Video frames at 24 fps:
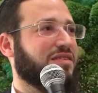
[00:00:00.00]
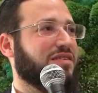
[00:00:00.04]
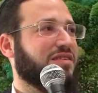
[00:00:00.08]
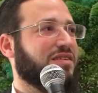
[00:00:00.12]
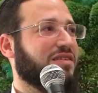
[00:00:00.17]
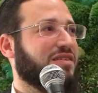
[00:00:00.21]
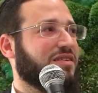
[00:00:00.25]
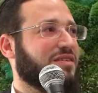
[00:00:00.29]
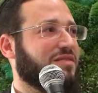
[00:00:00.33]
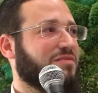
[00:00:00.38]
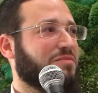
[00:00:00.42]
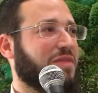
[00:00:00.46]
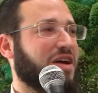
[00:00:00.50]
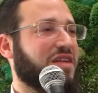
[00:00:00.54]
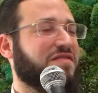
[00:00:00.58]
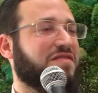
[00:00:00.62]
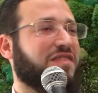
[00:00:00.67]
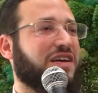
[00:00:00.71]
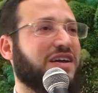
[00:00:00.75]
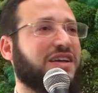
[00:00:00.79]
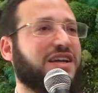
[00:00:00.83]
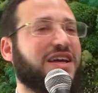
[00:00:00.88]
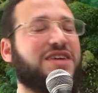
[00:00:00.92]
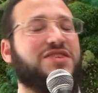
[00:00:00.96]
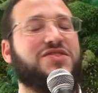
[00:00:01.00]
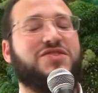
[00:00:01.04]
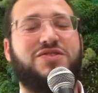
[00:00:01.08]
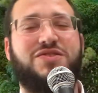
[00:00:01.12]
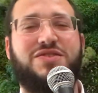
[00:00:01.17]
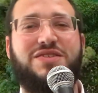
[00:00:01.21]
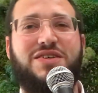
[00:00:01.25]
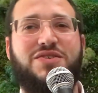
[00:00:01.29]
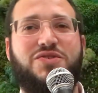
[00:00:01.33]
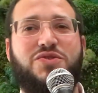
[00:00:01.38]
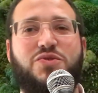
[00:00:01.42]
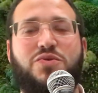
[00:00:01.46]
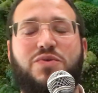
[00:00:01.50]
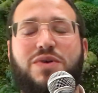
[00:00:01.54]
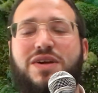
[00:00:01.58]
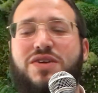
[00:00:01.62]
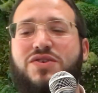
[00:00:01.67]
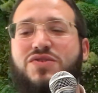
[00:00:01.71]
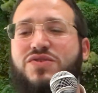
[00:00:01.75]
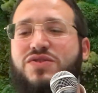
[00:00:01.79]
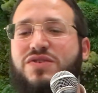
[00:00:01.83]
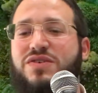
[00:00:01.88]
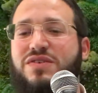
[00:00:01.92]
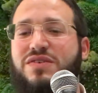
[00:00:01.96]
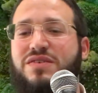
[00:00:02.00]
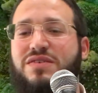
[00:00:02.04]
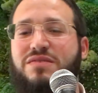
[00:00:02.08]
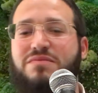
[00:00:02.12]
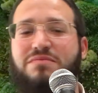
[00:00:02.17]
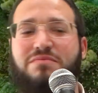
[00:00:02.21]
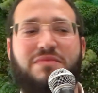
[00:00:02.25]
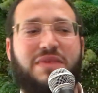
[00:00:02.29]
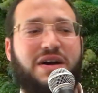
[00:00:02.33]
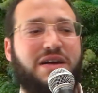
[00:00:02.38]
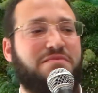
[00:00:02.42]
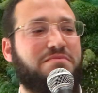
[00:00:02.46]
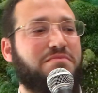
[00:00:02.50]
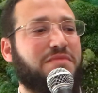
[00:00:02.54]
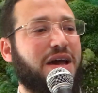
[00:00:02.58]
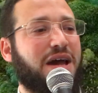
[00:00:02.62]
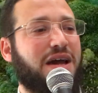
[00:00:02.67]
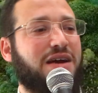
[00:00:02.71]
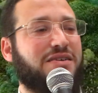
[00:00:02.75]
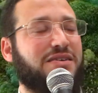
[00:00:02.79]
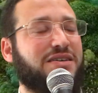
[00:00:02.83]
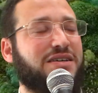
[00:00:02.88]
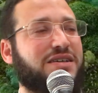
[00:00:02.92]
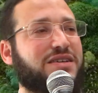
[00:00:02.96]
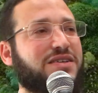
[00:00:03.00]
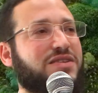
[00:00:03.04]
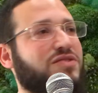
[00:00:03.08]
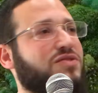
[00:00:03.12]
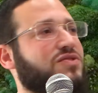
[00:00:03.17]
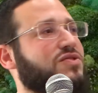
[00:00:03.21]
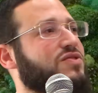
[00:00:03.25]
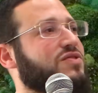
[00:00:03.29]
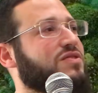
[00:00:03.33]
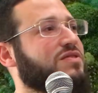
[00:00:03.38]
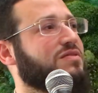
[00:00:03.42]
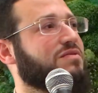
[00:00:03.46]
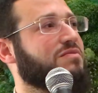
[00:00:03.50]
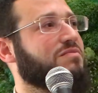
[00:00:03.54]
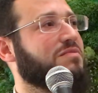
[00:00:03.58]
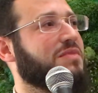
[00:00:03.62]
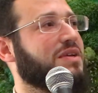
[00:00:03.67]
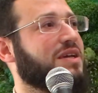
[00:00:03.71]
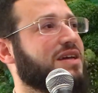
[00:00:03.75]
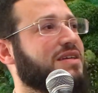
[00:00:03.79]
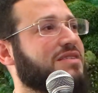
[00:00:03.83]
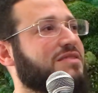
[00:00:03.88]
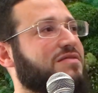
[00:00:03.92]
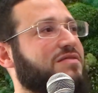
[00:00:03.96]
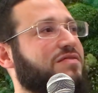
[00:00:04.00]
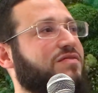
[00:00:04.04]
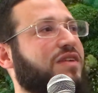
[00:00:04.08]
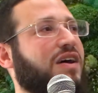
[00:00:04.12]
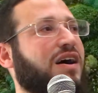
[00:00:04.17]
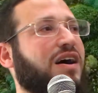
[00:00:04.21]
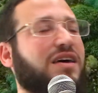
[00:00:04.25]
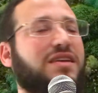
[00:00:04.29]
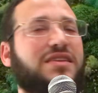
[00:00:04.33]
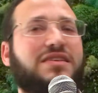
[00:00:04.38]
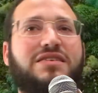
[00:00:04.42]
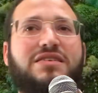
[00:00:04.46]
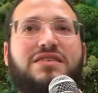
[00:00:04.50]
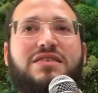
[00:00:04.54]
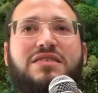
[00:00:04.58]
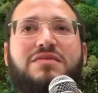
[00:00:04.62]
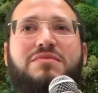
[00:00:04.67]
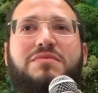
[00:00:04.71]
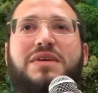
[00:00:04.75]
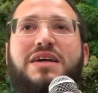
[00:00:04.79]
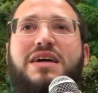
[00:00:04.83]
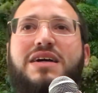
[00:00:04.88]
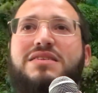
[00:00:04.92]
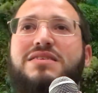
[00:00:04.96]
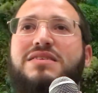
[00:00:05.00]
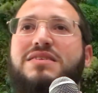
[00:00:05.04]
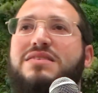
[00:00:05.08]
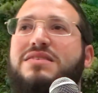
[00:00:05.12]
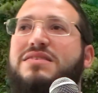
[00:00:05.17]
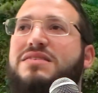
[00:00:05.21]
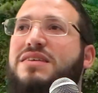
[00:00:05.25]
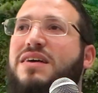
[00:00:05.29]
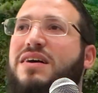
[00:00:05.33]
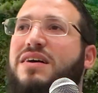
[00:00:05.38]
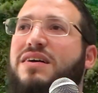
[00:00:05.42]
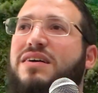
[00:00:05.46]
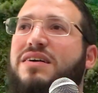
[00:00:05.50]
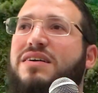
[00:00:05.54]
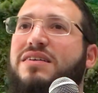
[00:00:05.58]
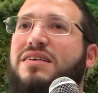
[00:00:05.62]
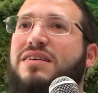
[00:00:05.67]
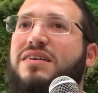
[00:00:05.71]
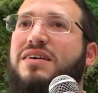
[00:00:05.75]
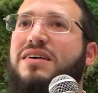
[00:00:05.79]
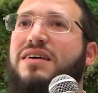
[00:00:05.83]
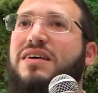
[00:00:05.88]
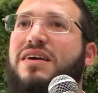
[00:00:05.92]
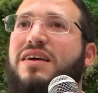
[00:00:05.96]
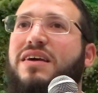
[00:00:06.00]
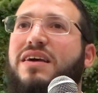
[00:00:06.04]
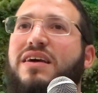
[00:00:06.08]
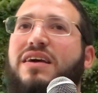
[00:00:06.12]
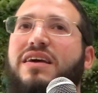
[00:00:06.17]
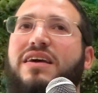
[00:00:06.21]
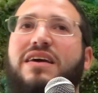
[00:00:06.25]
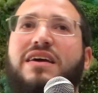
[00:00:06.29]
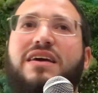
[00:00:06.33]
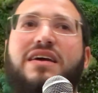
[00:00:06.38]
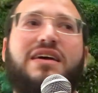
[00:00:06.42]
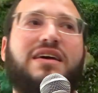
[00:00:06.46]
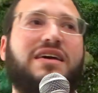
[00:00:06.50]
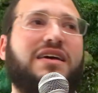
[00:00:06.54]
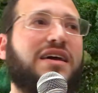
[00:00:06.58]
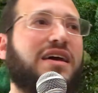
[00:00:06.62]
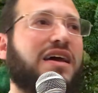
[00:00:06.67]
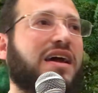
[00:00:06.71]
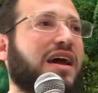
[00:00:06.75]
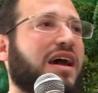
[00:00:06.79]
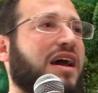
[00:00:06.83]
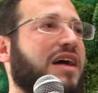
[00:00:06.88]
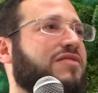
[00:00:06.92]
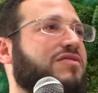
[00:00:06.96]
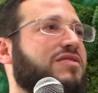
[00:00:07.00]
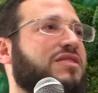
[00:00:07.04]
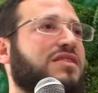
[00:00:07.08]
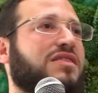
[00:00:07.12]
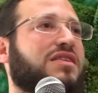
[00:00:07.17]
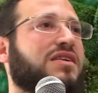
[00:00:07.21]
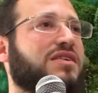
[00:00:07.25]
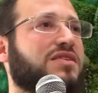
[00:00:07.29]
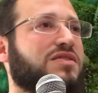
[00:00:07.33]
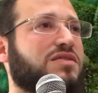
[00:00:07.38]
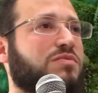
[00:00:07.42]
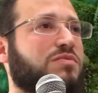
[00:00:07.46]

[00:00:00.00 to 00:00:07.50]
My health, my financial situation, my marriage, me as a father, me as a son.